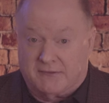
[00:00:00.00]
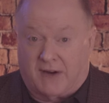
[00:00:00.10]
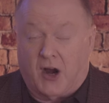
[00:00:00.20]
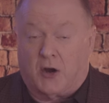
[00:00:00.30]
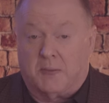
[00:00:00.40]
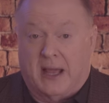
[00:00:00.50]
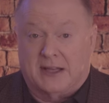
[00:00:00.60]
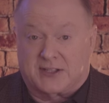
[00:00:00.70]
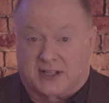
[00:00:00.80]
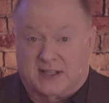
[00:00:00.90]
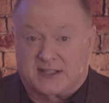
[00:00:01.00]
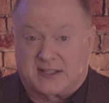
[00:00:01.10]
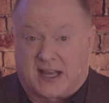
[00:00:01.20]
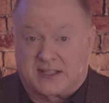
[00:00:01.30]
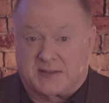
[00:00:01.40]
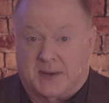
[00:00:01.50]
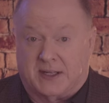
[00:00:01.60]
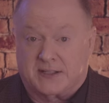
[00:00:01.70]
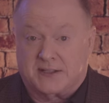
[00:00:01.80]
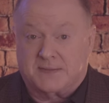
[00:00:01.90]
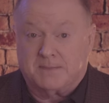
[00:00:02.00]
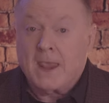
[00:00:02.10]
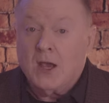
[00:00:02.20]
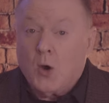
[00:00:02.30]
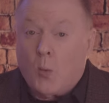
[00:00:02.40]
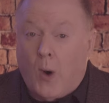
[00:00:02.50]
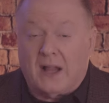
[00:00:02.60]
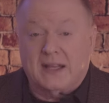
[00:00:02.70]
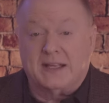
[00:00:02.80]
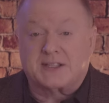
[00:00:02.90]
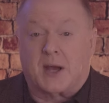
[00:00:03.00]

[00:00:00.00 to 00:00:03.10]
environmental assessments. While it's